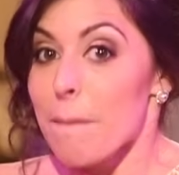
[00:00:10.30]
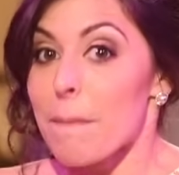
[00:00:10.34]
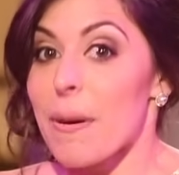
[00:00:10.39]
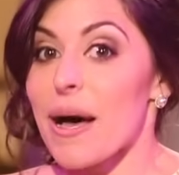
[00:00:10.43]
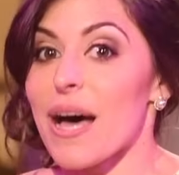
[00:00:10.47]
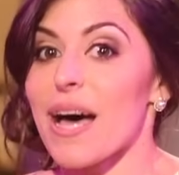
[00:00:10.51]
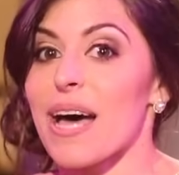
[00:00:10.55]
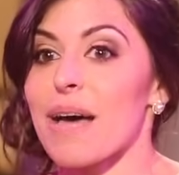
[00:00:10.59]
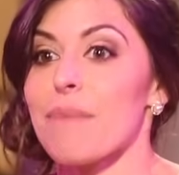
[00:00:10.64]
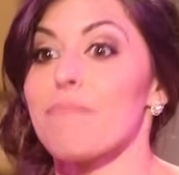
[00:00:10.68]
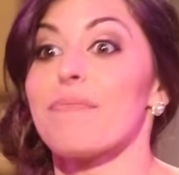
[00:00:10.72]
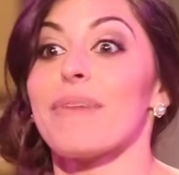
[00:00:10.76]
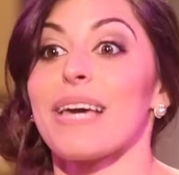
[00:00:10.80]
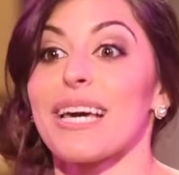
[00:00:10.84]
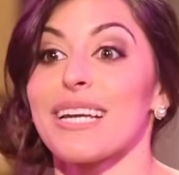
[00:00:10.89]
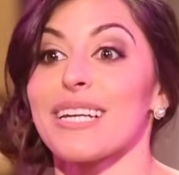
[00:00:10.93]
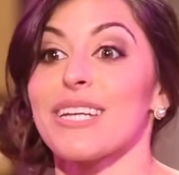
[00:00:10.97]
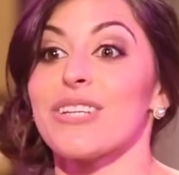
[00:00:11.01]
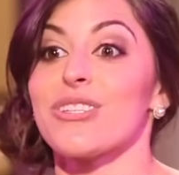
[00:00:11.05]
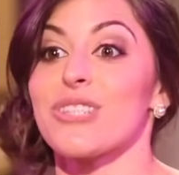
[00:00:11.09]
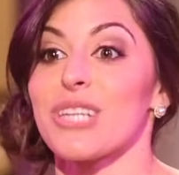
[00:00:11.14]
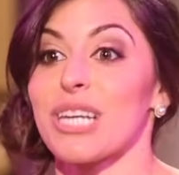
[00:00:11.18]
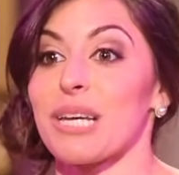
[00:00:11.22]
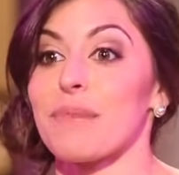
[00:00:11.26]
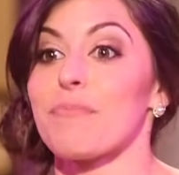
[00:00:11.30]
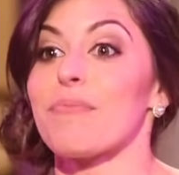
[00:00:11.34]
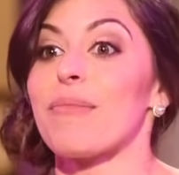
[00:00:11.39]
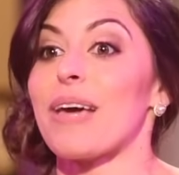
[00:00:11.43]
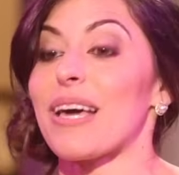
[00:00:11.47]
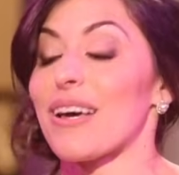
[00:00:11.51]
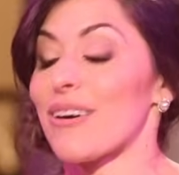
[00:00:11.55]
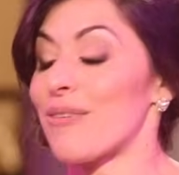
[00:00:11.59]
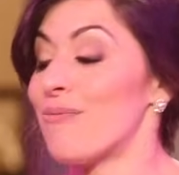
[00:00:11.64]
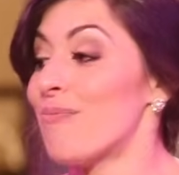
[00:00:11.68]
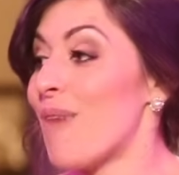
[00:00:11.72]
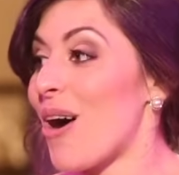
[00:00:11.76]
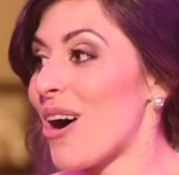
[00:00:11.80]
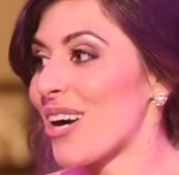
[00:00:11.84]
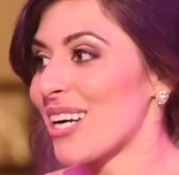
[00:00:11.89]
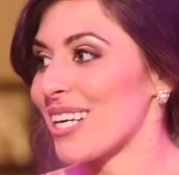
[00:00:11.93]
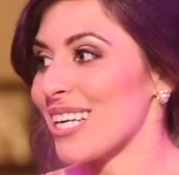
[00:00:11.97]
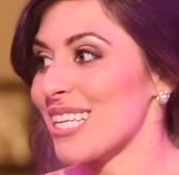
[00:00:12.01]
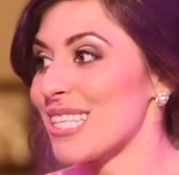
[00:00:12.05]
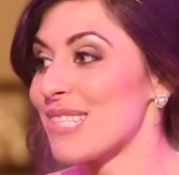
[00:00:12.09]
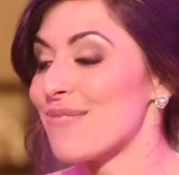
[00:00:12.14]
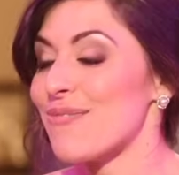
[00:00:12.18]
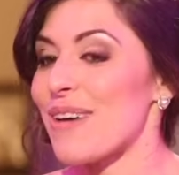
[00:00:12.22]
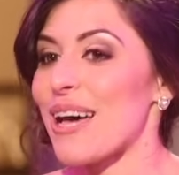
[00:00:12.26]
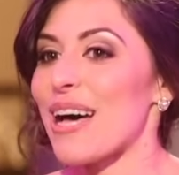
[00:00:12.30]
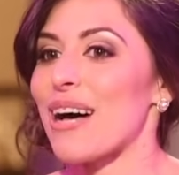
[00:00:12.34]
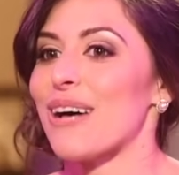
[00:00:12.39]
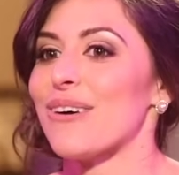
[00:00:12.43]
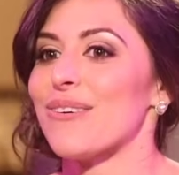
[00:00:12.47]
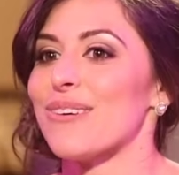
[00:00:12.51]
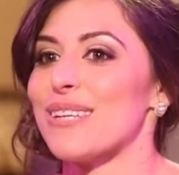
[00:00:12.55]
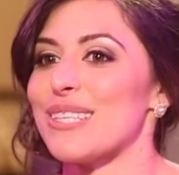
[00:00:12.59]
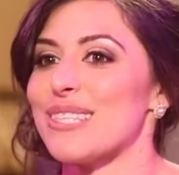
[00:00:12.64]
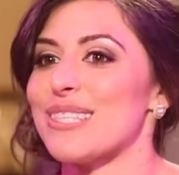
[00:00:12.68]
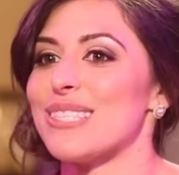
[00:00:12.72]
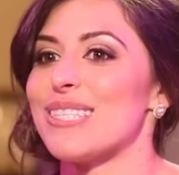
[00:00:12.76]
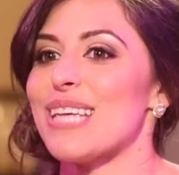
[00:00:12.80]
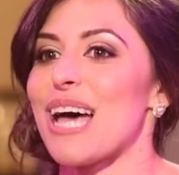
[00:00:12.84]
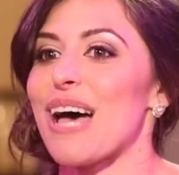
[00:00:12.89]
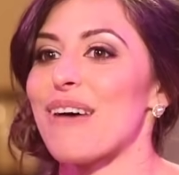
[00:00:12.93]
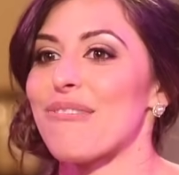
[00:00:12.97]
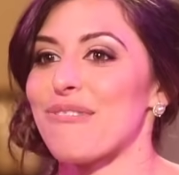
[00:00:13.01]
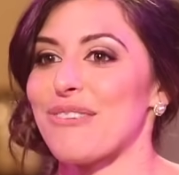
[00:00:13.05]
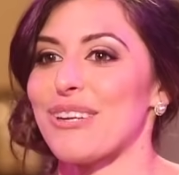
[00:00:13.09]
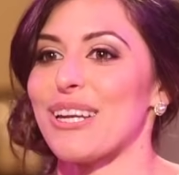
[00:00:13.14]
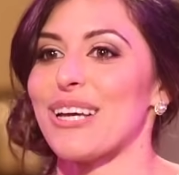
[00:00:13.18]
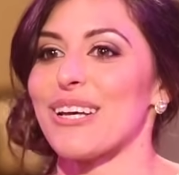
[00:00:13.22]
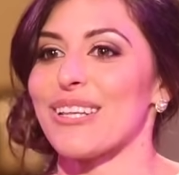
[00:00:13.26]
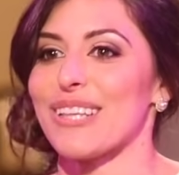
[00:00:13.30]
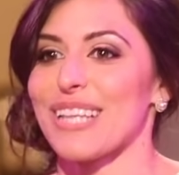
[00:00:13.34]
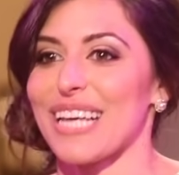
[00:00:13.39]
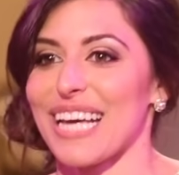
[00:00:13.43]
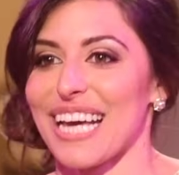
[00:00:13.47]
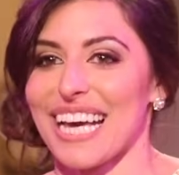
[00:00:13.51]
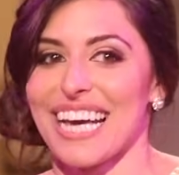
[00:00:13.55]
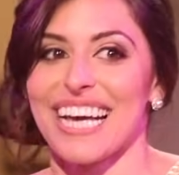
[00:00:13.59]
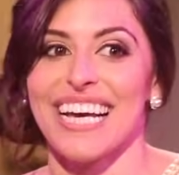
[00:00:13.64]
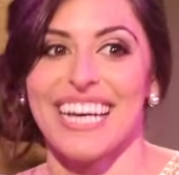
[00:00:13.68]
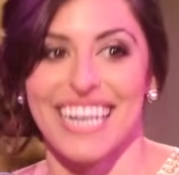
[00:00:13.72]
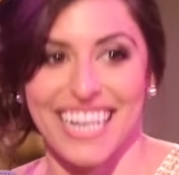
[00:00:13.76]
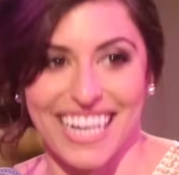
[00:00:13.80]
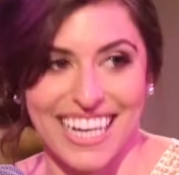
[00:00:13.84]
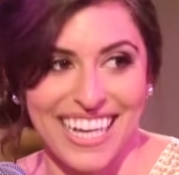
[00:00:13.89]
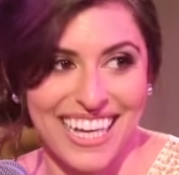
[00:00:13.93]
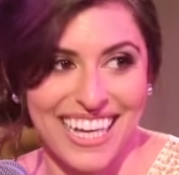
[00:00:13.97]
but managing Mara's veil was definitely